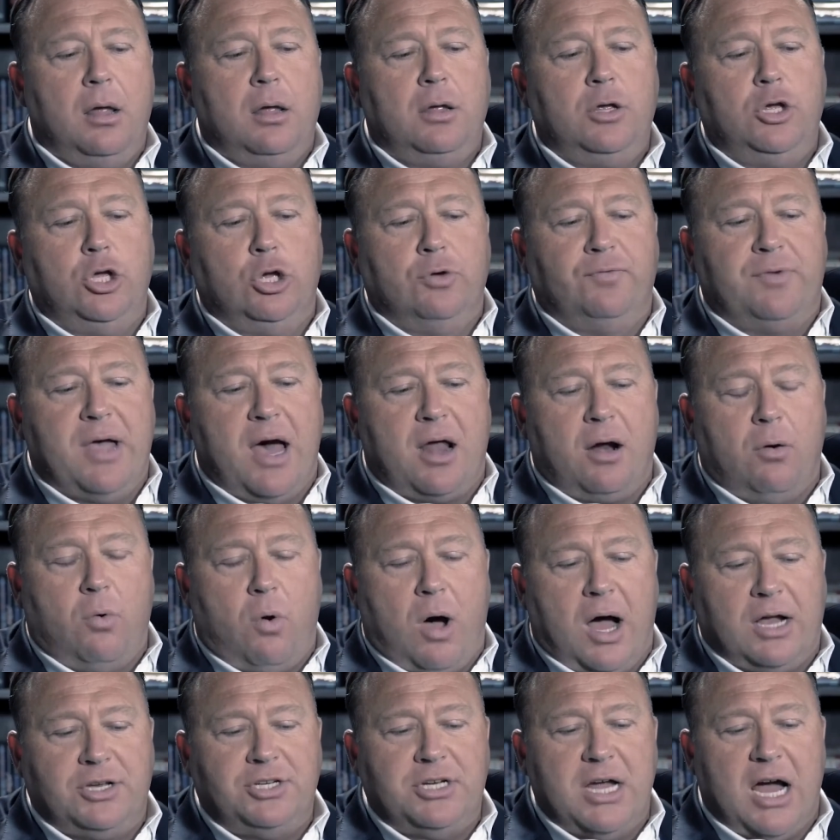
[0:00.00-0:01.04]
You've got to
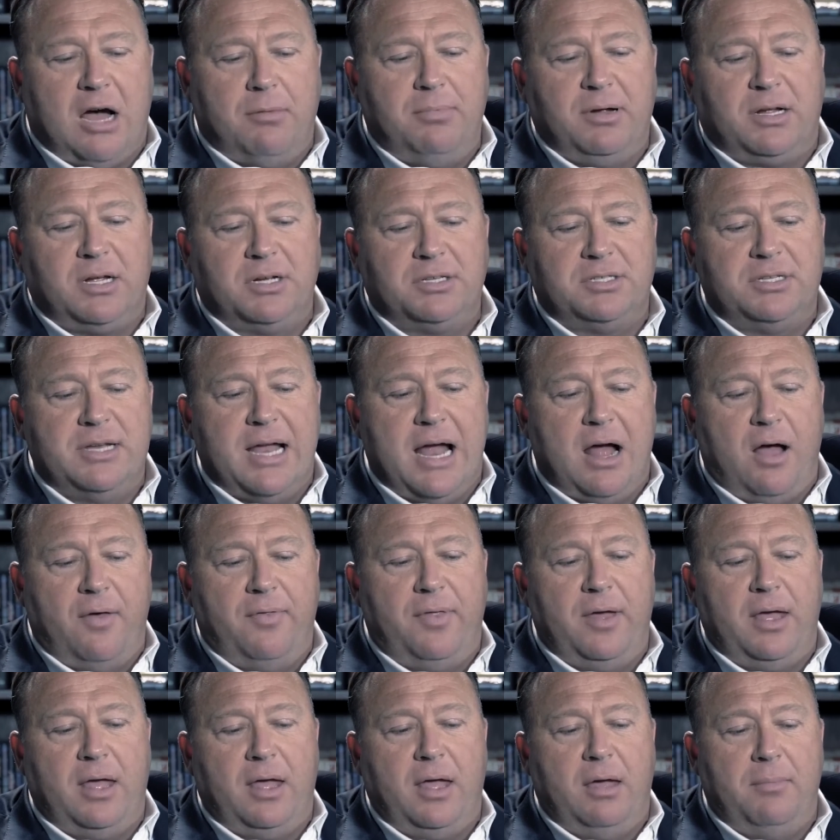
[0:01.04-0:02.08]
watch out because now
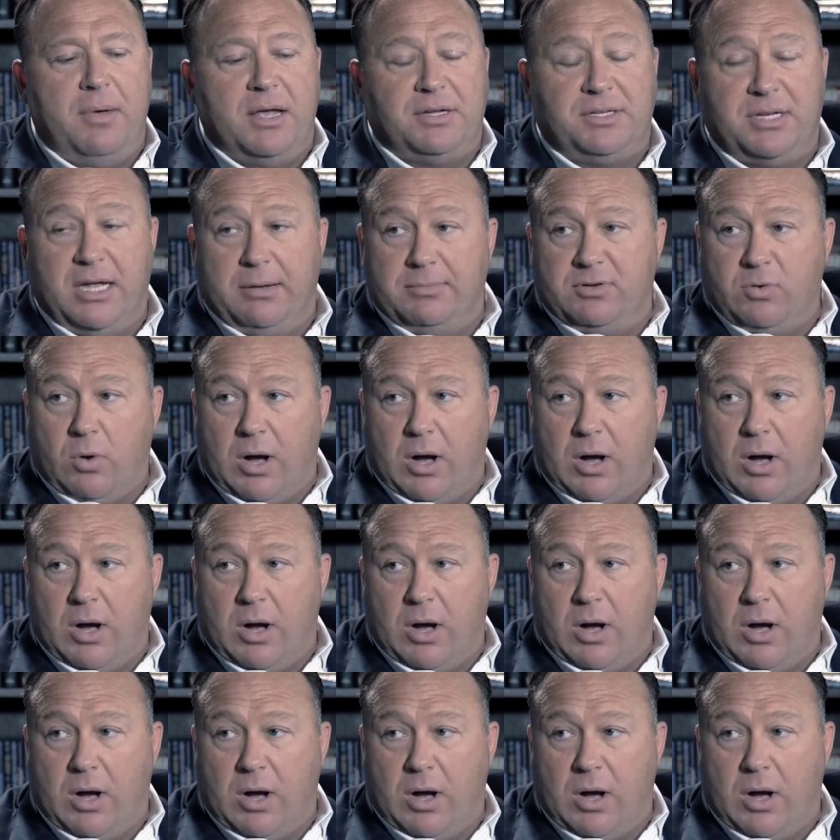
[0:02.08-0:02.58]
the MSM's